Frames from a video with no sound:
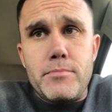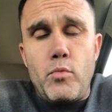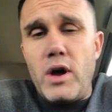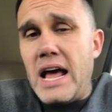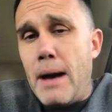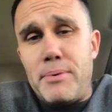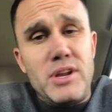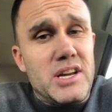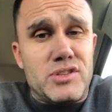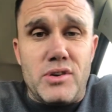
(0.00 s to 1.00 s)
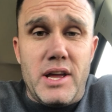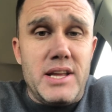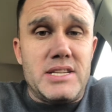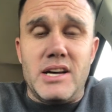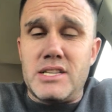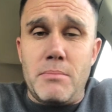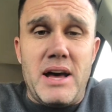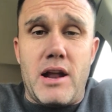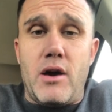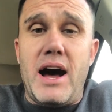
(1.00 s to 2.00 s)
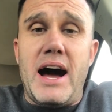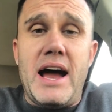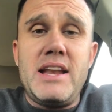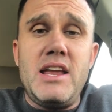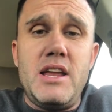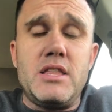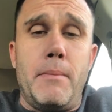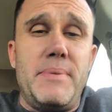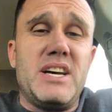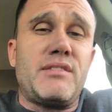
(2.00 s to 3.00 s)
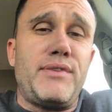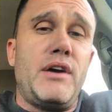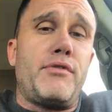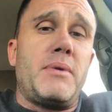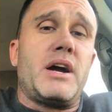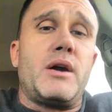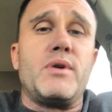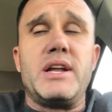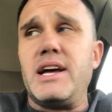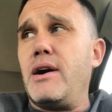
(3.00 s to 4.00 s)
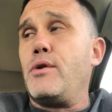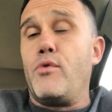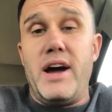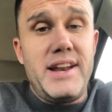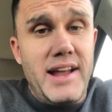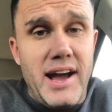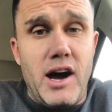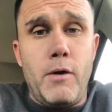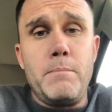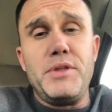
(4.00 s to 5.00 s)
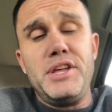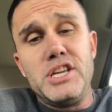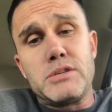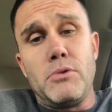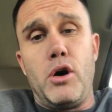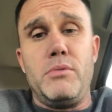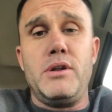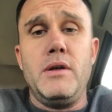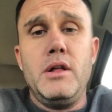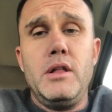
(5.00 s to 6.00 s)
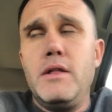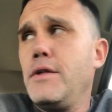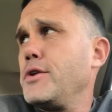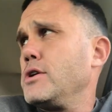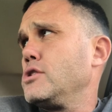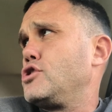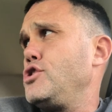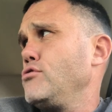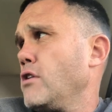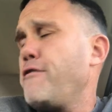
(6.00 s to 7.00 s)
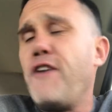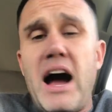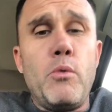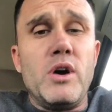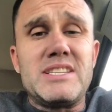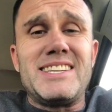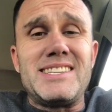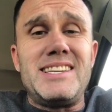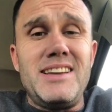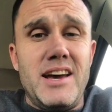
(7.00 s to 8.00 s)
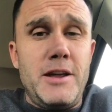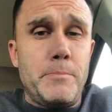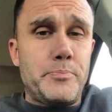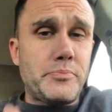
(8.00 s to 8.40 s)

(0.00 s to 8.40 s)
what happened yesterday. It doesn't matter. I need the best fight for my guy right now. And right now, in this moment, to unify 168